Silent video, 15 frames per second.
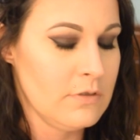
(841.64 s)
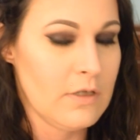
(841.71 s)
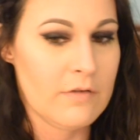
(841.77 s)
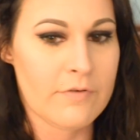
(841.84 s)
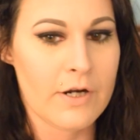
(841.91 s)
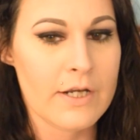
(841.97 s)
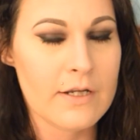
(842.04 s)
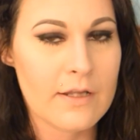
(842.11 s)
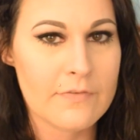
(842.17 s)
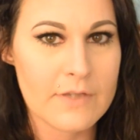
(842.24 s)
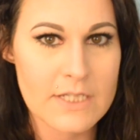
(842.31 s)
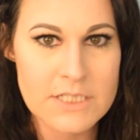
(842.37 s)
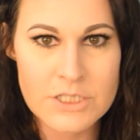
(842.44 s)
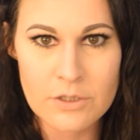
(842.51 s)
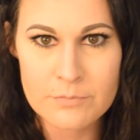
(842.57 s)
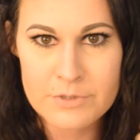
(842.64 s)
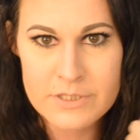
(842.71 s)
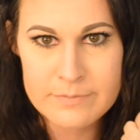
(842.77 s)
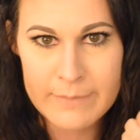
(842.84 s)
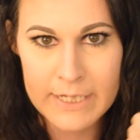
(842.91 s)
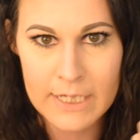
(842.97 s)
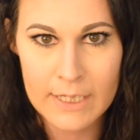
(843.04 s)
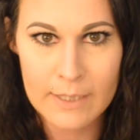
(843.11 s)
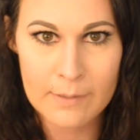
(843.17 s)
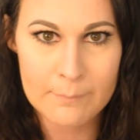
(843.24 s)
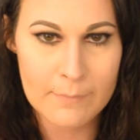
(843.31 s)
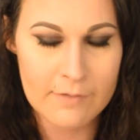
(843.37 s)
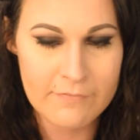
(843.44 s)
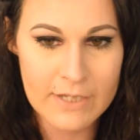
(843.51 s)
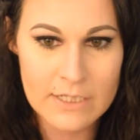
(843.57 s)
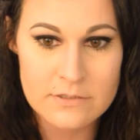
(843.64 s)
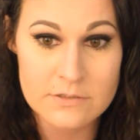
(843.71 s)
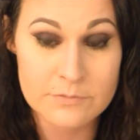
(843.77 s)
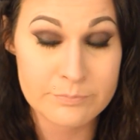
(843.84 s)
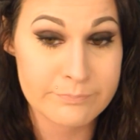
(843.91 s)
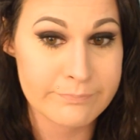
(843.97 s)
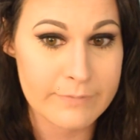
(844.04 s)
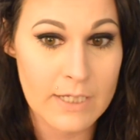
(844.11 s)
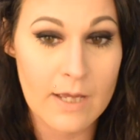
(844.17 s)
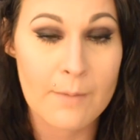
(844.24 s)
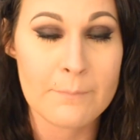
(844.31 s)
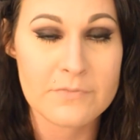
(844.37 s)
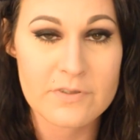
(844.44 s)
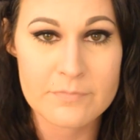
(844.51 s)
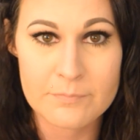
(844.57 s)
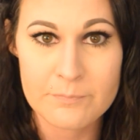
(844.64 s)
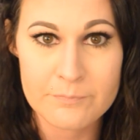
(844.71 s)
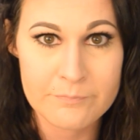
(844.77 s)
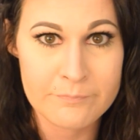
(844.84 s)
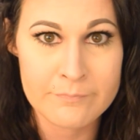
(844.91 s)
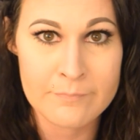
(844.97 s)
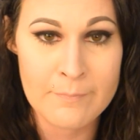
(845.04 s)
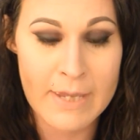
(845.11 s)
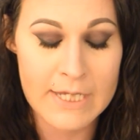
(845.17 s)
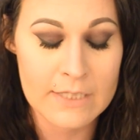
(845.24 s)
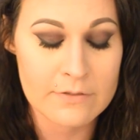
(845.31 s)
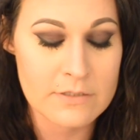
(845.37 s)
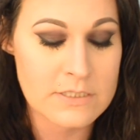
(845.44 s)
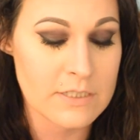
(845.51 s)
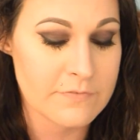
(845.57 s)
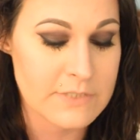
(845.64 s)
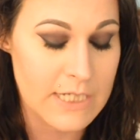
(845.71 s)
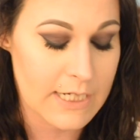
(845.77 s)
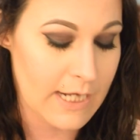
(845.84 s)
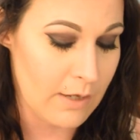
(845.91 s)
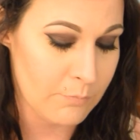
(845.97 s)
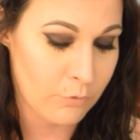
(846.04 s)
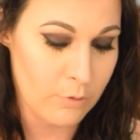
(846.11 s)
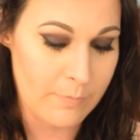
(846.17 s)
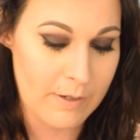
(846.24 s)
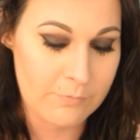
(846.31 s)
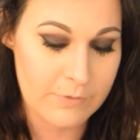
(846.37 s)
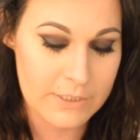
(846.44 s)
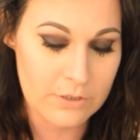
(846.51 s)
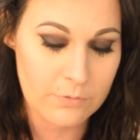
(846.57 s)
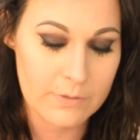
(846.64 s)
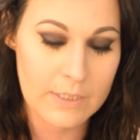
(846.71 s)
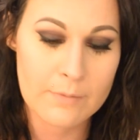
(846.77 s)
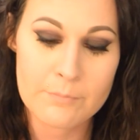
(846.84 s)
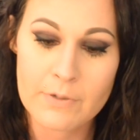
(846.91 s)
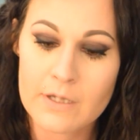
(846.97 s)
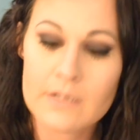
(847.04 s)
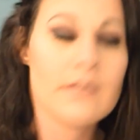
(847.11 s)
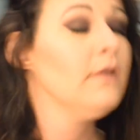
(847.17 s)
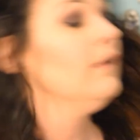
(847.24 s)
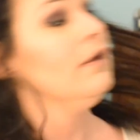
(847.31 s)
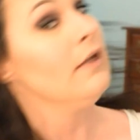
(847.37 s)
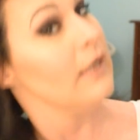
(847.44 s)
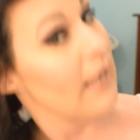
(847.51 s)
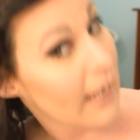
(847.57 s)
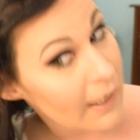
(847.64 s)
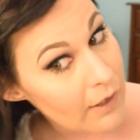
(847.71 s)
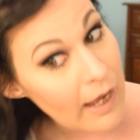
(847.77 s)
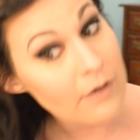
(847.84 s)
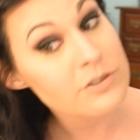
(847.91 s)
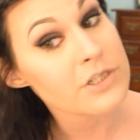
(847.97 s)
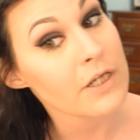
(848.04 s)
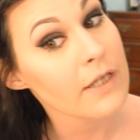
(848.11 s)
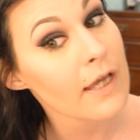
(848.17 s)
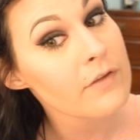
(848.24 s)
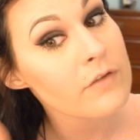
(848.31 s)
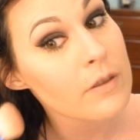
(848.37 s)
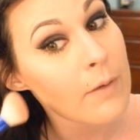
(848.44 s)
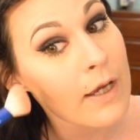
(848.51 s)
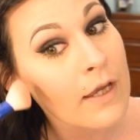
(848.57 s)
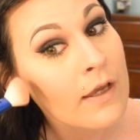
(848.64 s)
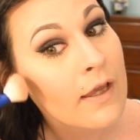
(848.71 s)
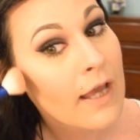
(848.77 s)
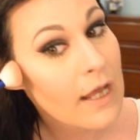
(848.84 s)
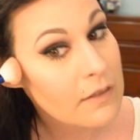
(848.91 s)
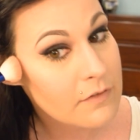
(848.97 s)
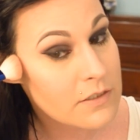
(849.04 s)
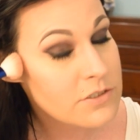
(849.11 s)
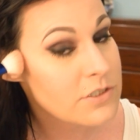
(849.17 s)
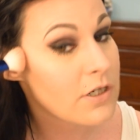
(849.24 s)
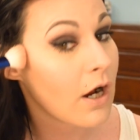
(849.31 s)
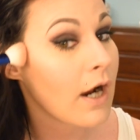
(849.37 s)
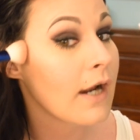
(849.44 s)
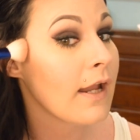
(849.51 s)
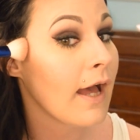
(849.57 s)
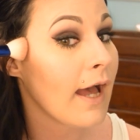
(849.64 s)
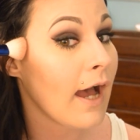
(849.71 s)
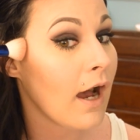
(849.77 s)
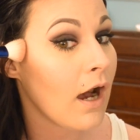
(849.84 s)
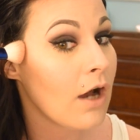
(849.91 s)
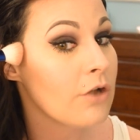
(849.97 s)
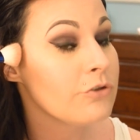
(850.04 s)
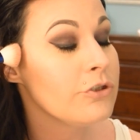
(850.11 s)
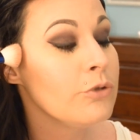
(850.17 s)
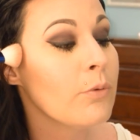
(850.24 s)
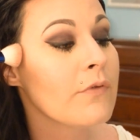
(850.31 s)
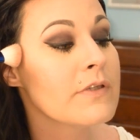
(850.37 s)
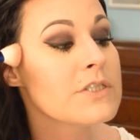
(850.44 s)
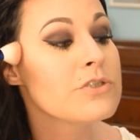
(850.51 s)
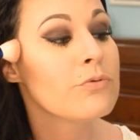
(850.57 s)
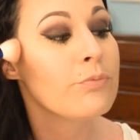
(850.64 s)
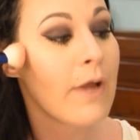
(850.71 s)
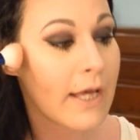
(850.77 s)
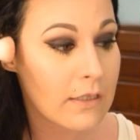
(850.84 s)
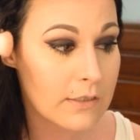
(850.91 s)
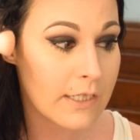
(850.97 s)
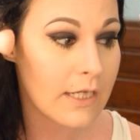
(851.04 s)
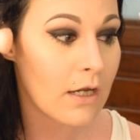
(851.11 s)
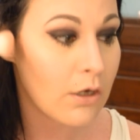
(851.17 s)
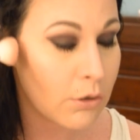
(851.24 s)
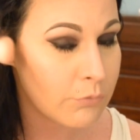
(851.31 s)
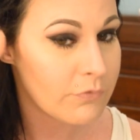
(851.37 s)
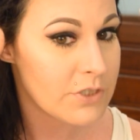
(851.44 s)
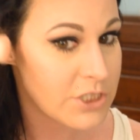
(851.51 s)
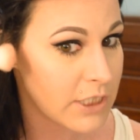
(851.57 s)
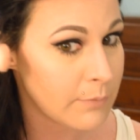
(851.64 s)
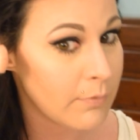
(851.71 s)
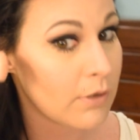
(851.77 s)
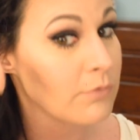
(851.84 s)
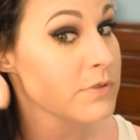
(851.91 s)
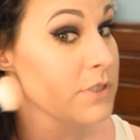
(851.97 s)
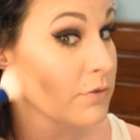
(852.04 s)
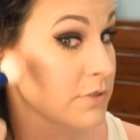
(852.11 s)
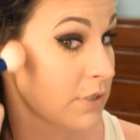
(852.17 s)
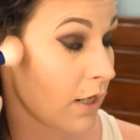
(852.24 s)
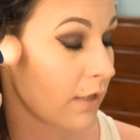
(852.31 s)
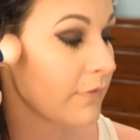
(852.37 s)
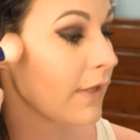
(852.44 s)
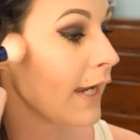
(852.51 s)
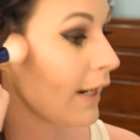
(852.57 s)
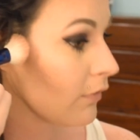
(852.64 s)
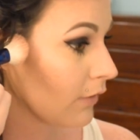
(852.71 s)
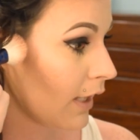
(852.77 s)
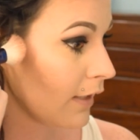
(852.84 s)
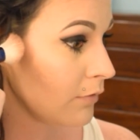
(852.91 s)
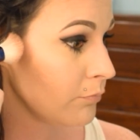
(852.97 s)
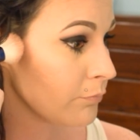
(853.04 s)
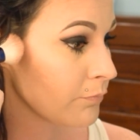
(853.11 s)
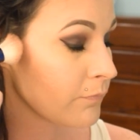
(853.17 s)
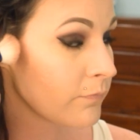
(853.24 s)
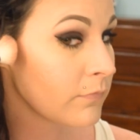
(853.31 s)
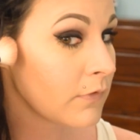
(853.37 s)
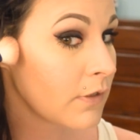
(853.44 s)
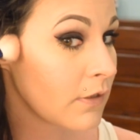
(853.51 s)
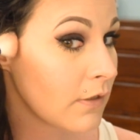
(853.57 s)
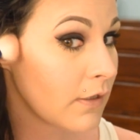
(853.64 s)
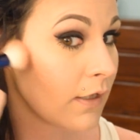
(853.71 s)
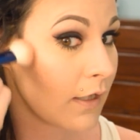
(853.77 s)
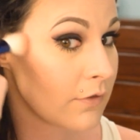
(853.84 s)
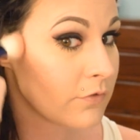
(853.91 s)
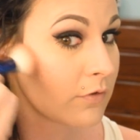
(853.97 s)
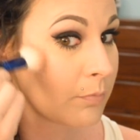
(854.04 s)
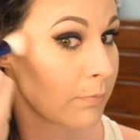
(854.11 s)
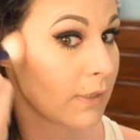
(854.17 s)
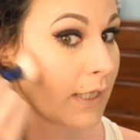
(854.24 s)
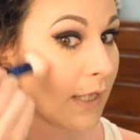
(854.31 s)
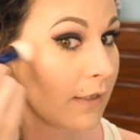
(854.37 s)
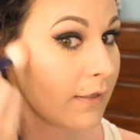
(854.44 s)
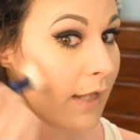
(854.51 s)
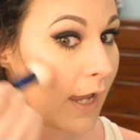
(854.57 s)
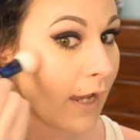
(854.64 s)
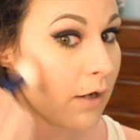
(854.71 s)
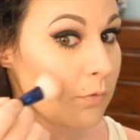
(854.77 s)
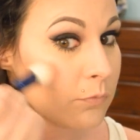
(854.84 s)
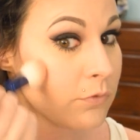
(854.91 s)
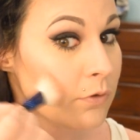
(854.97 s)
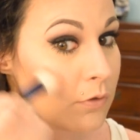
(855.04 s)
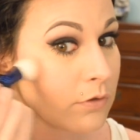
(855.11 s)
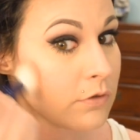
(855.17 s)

I've already done this, so I'm just making my face, I'm just making the stuff stand out more by redoing it, but I'll show you guys anyway. And then start, you want this directly on the cheekbone, so start at the hairline and just blend down